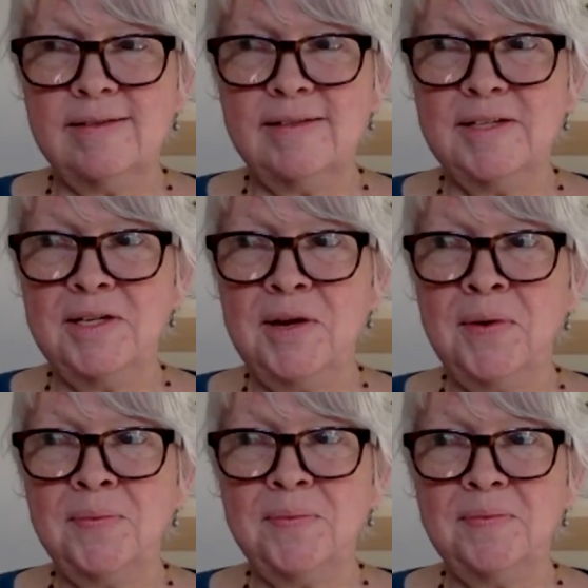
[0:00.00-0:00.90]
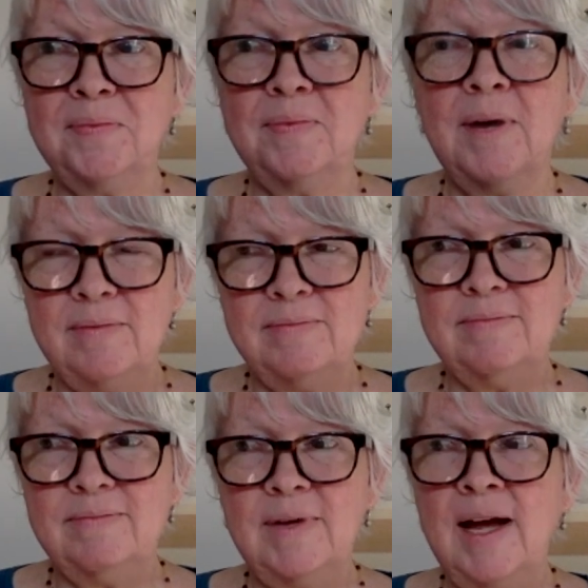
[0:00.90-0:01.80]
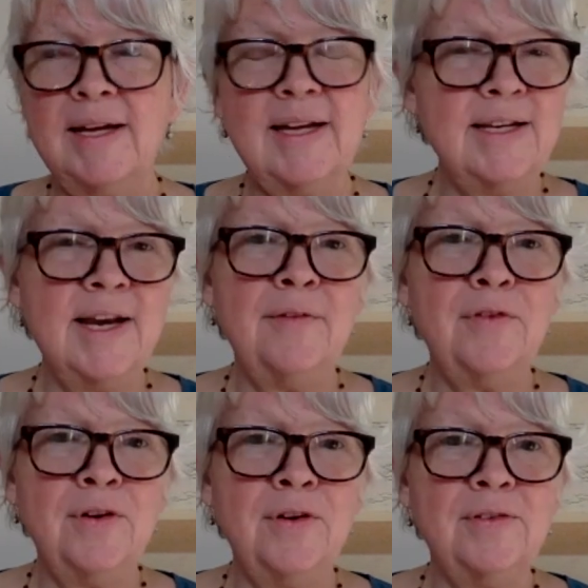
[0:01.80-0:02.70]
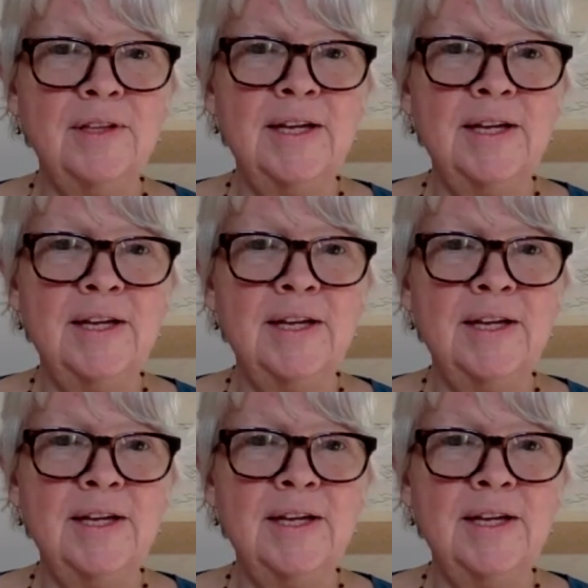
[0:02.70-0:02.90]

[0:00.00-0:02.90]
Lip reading: you know, I can never